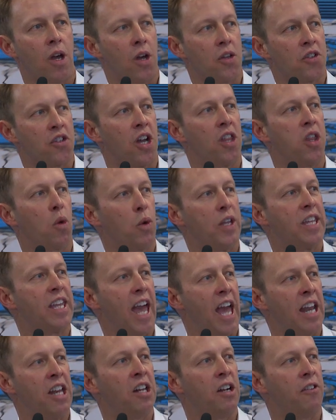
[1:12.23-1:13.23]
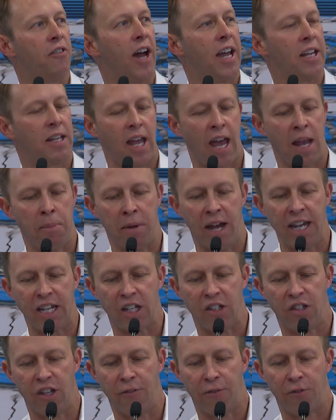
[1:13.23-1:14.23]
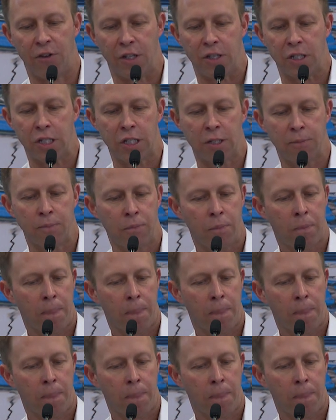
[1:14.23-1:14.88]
so that we can innovate and make a difference.